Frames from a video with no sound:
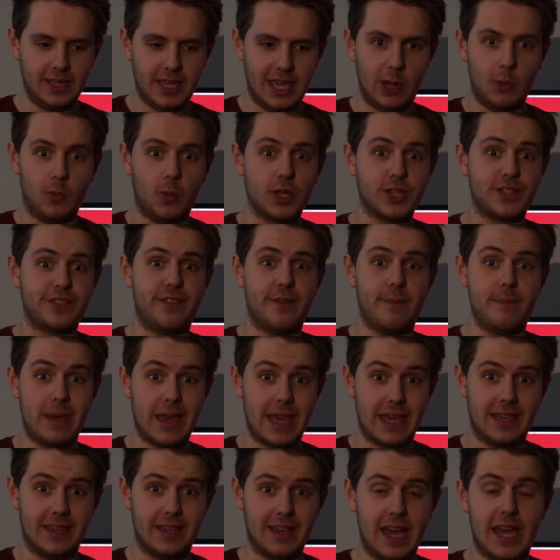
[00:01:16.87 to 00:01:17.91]
it was for
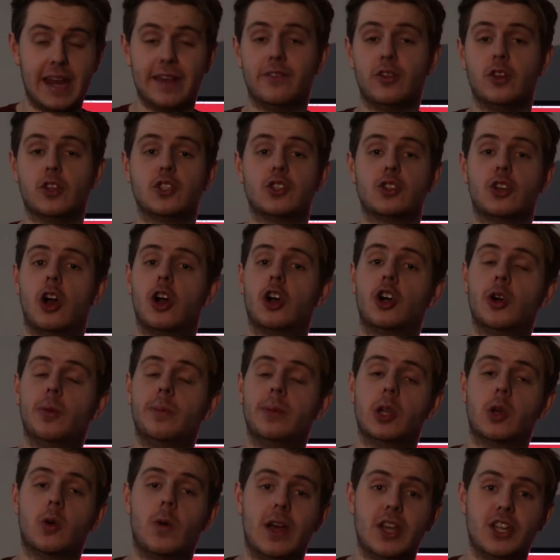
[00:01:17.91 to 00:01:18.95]
me, and I've also got a
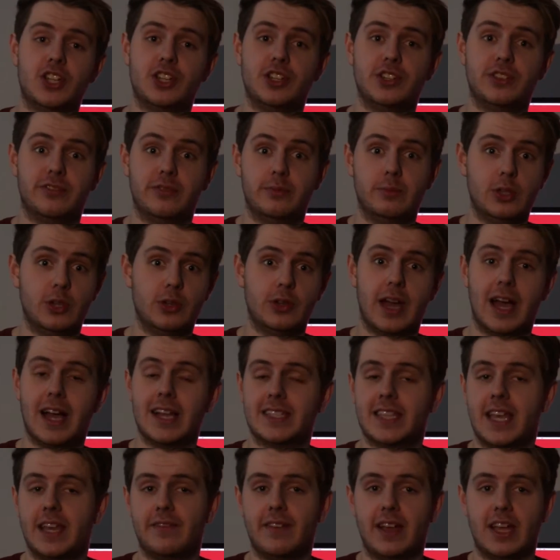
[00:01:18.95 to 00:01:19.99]
couple of questions from you
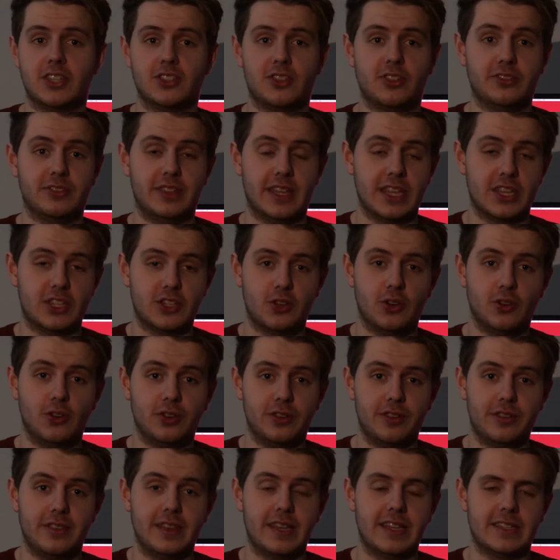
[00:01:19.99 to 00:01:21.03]
guys that I've asked on
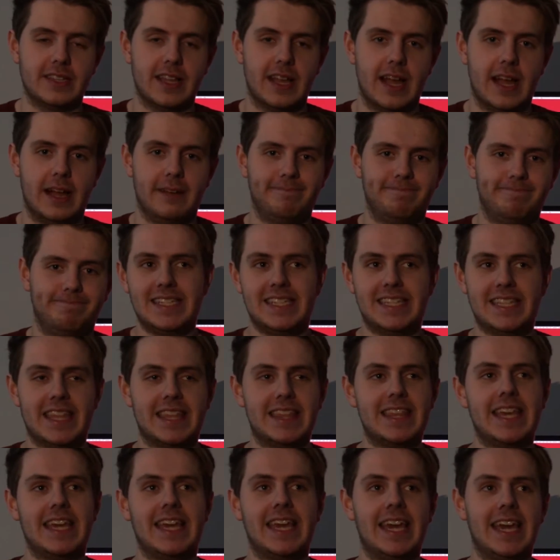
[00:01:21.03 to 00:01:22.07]
Discord and things like that. See, the
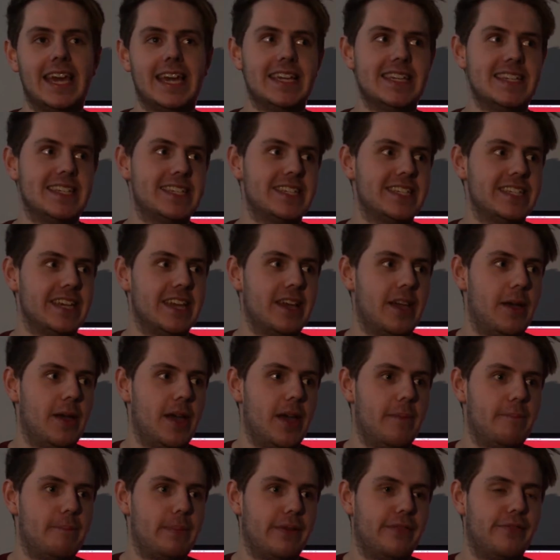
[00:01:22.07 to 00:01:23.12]
thing is,
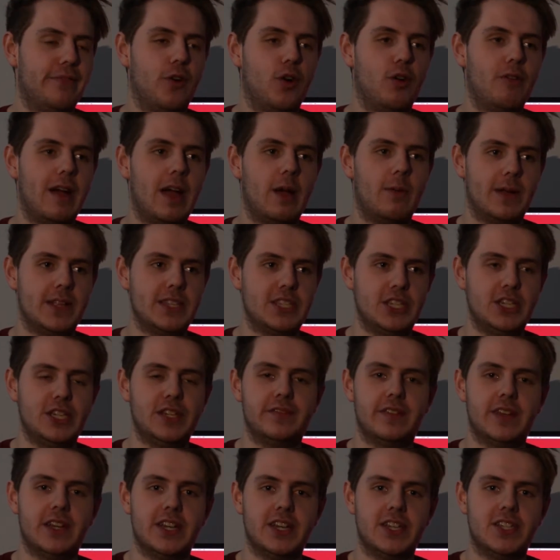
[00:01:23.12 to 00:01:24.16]
before I went to
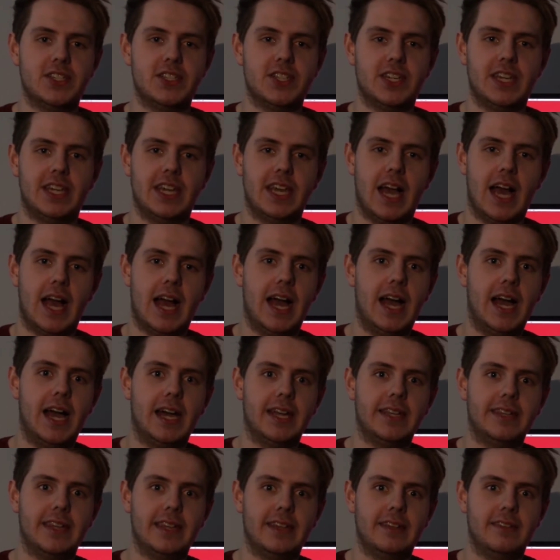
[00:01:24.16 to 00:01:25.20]
university,
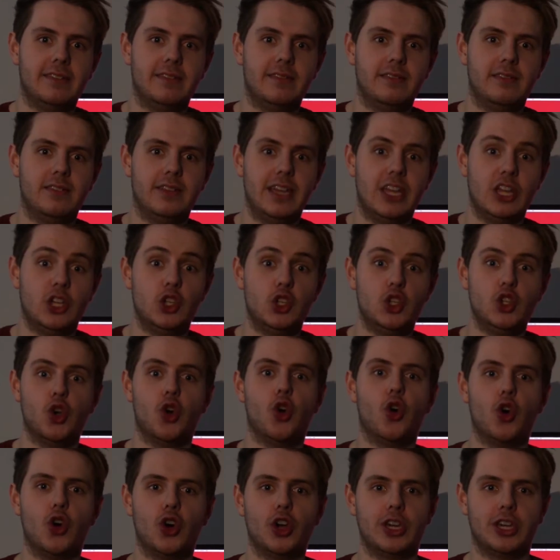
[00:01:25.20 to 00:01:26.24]
I didn't
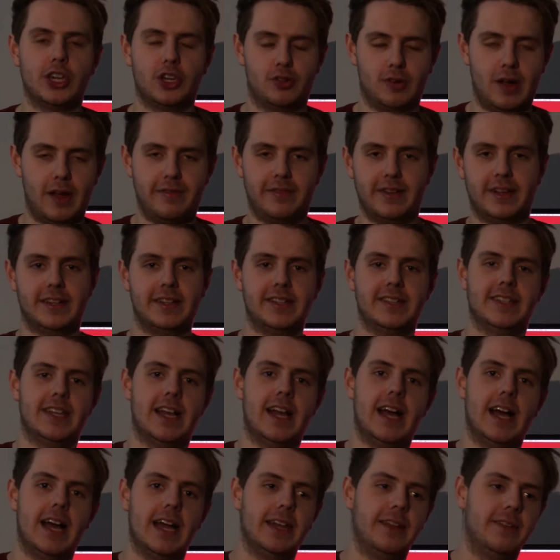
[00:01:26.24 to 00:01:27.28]
enjoy graphic
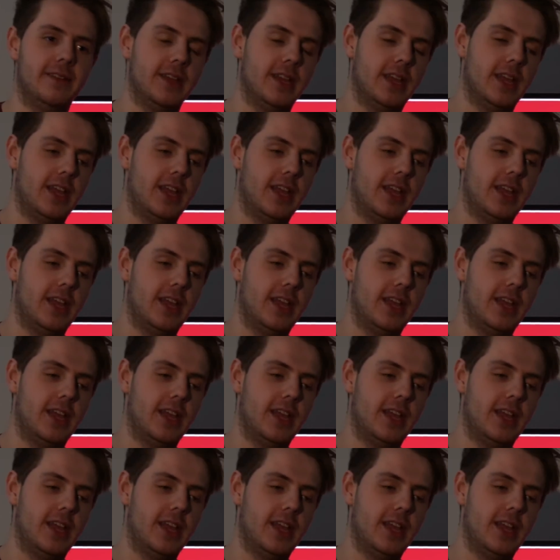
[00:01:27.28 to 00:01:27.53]
design.